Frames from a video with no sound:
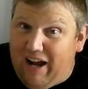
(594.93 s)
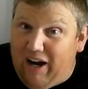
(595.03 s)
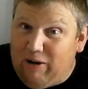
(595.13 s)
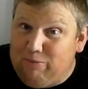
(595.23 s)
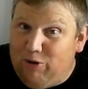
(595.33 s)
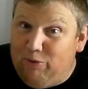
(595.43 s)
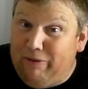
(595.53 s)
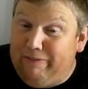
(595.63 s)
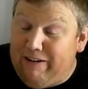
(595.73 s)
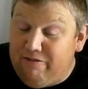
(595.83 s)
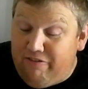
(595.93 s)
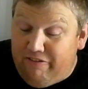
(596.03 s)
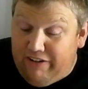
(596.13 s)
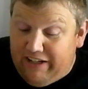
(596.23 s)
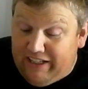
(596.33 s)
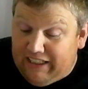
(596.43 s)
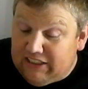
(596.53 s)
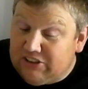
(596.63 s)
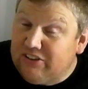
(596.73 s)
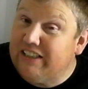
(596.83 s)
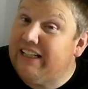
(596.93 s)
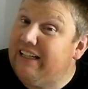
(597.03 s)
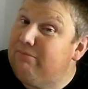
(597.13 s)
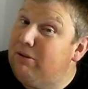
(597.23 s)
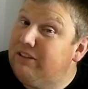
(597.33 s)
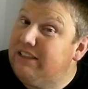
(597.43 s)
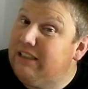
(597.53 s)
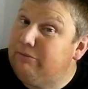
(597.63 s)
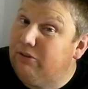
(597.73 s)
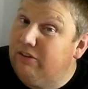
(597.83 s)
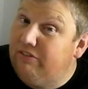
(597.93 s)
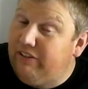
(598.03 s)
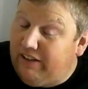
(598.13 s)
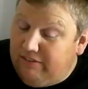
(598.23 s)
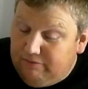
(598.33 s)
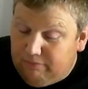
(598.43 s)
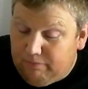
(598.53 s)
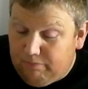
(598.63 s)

Iron Bowl would be very intriguing if both these teams are undefeated.